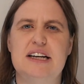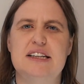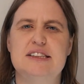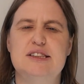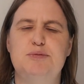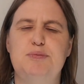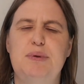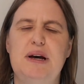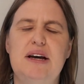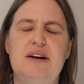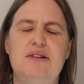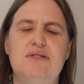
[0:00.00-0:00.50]
It's
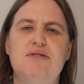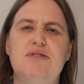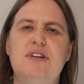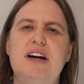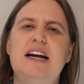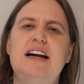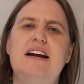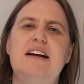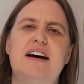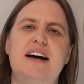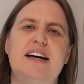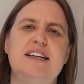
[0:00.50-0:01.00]
being
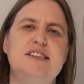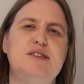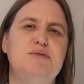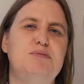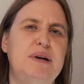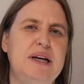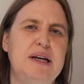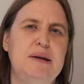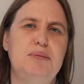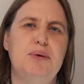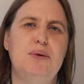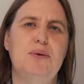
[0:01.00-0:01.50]
realised.
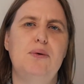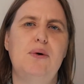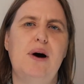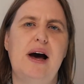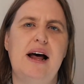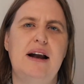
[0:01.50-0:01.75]
People